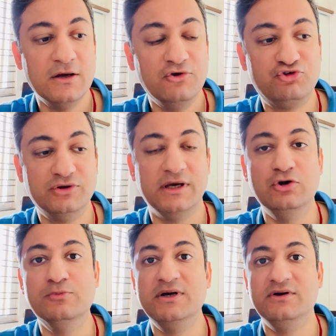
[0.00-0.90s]
so the
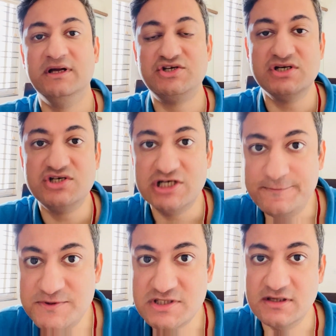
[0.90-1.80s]
human
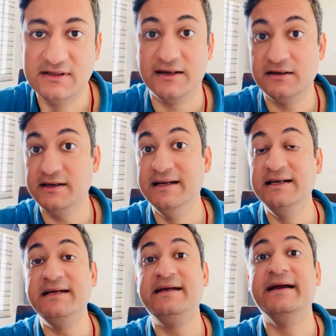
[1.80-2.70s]
relationships that are
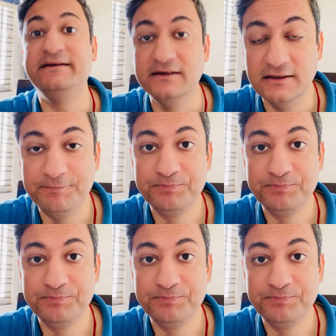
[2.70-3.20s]
indicated,